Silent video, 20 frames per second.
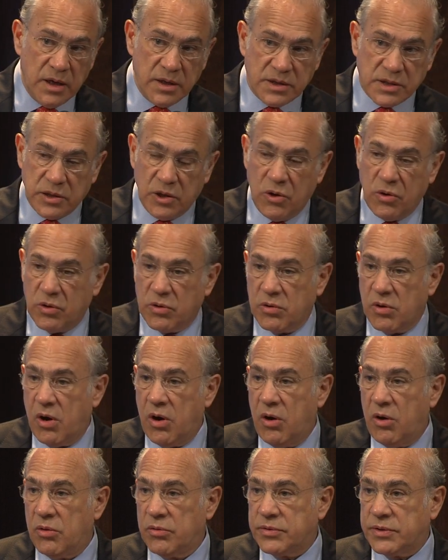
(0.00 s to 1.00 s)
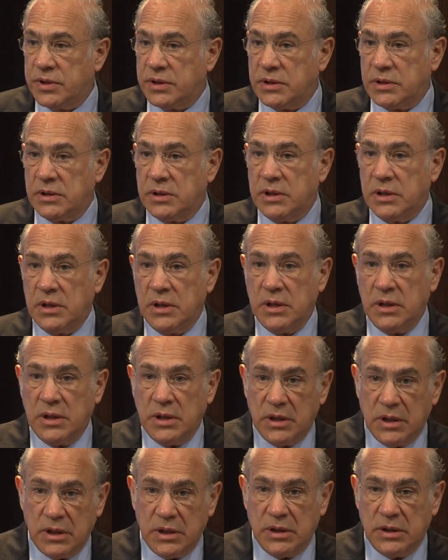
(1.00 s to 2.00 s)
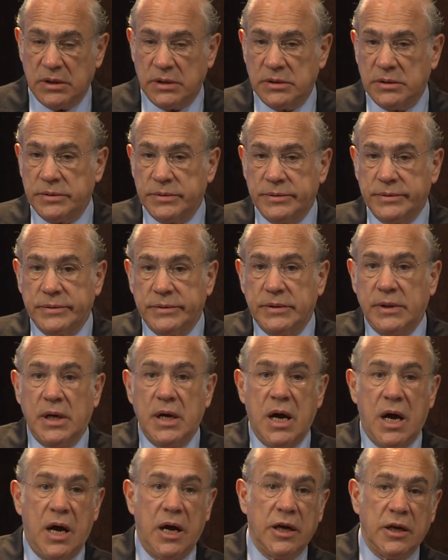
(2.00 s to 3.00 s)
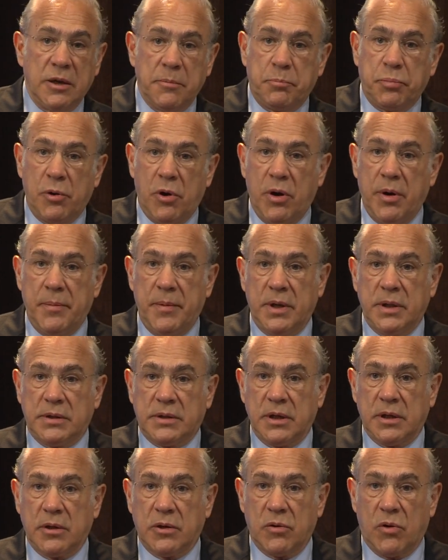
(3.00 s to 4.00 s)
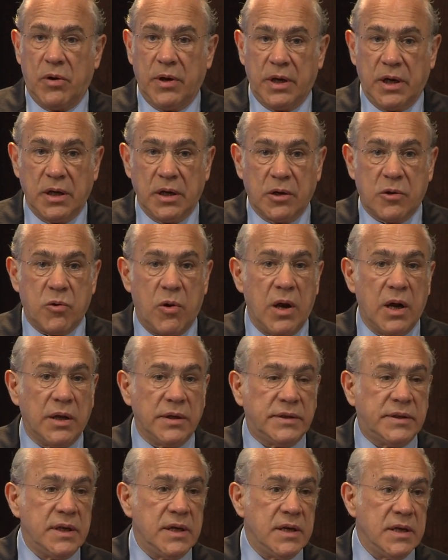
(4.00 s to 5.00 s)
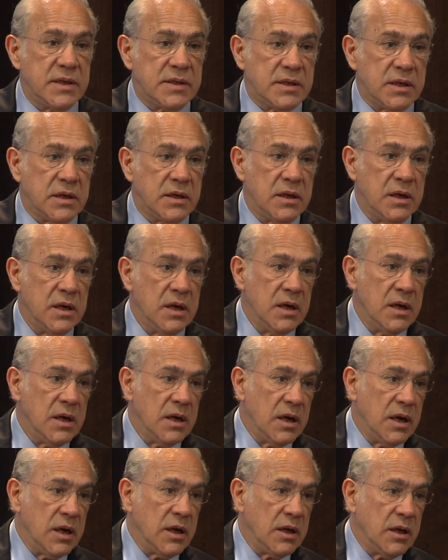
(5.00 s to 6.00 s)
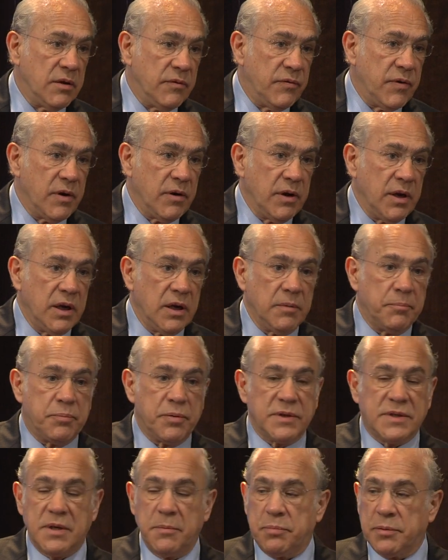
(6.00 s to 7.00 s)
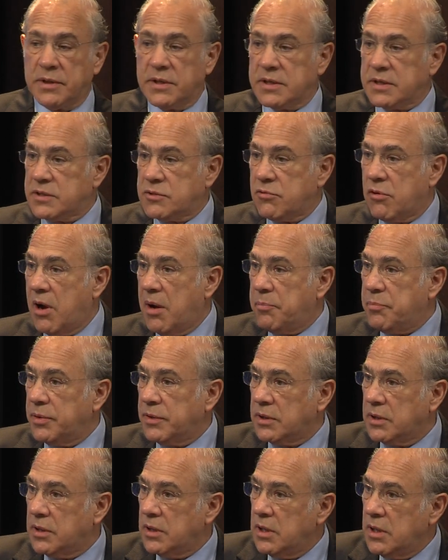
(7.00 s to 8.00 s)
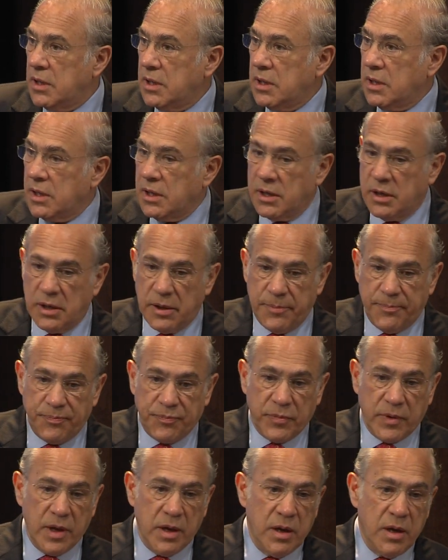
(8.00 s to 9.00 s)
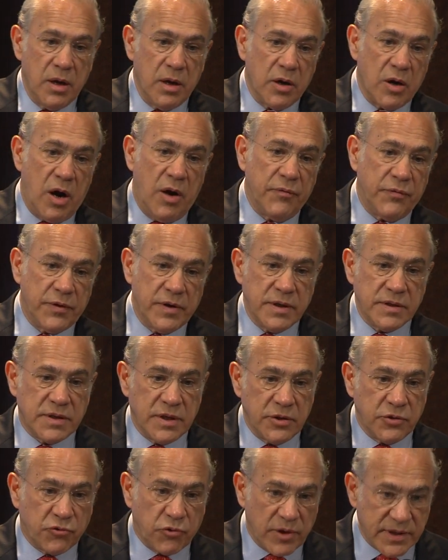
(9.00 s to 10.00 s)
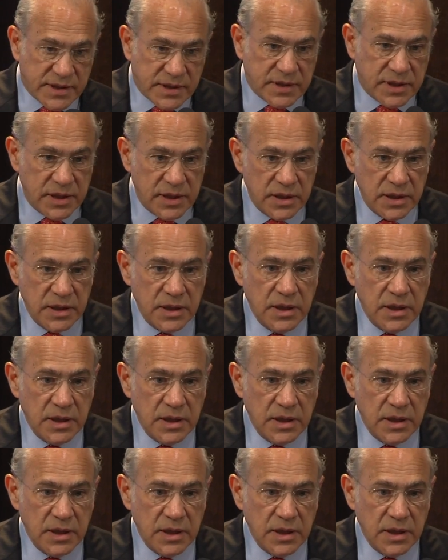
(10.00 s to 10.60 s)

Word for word: slow growth and high unemployment and growing inequalities and a very precipitous drop in confidence and trust.